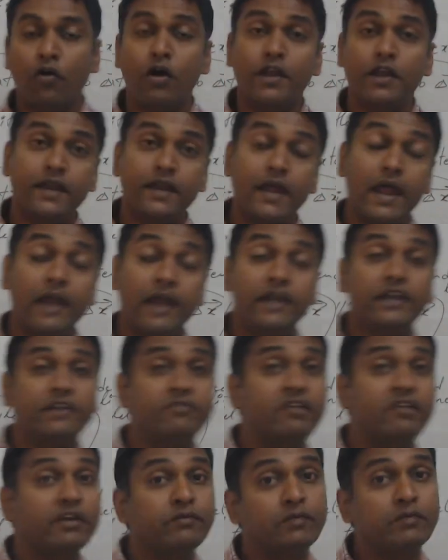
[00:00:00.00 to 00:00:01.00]
an ant,
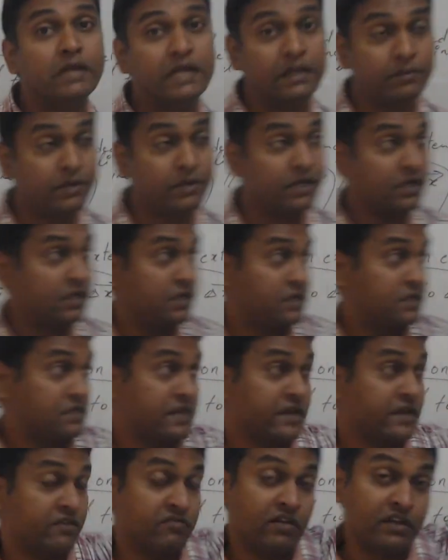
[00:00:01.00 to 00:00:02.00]
1 millimeter is like
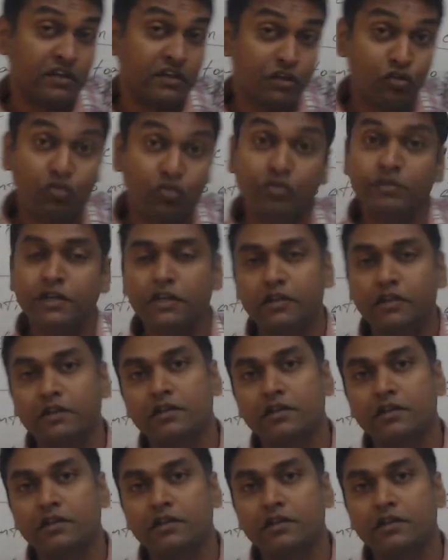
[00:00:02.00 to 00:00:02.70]
1 kilometer.